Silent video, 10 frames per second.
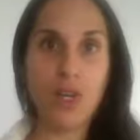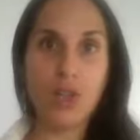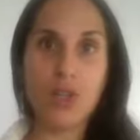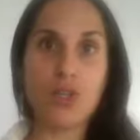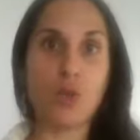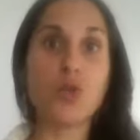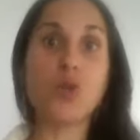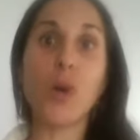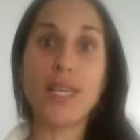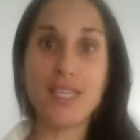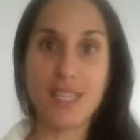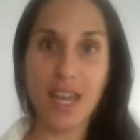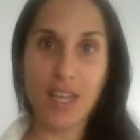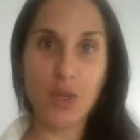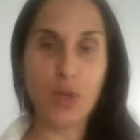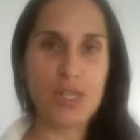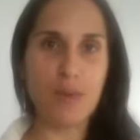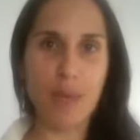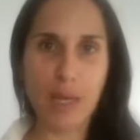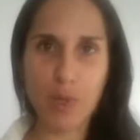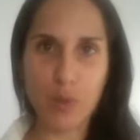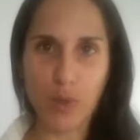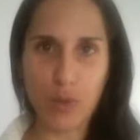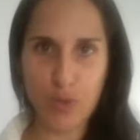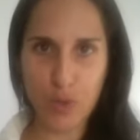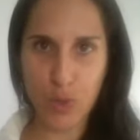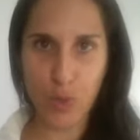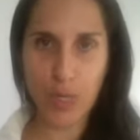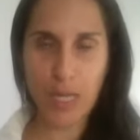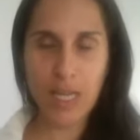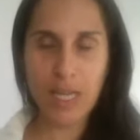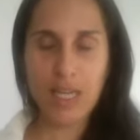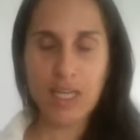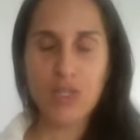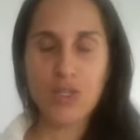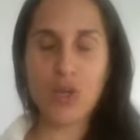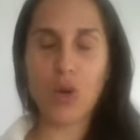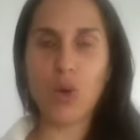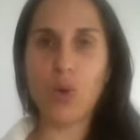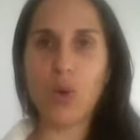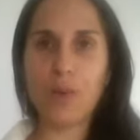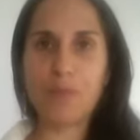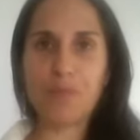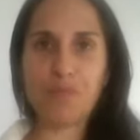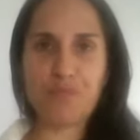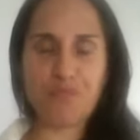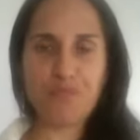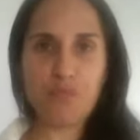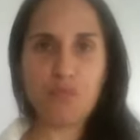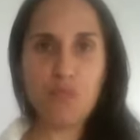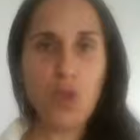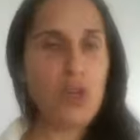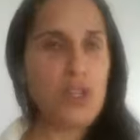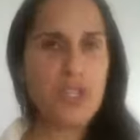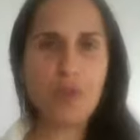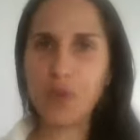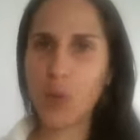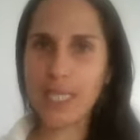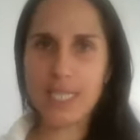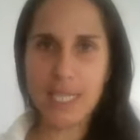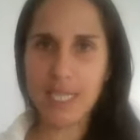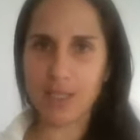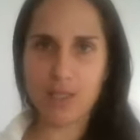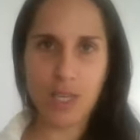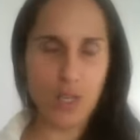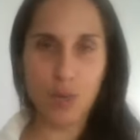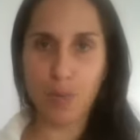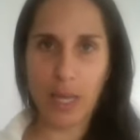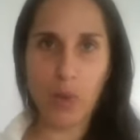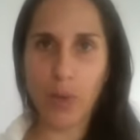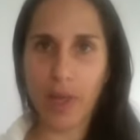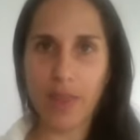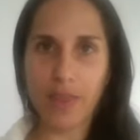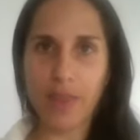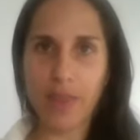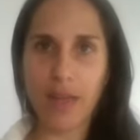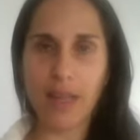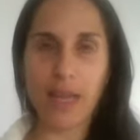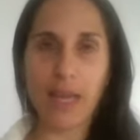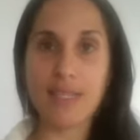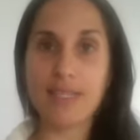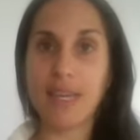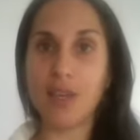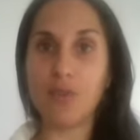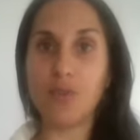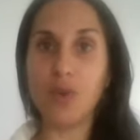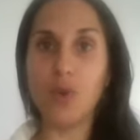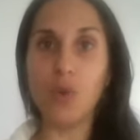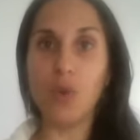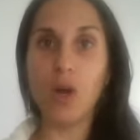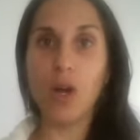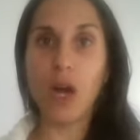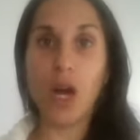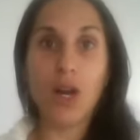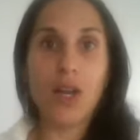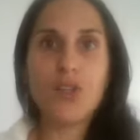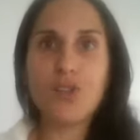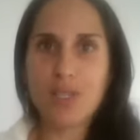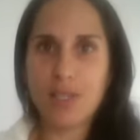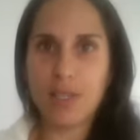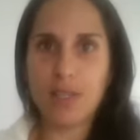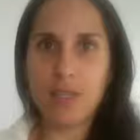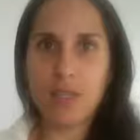there's no choice that you need to make between the two. So, just a few ideas here to play with. And like I said, if you are interested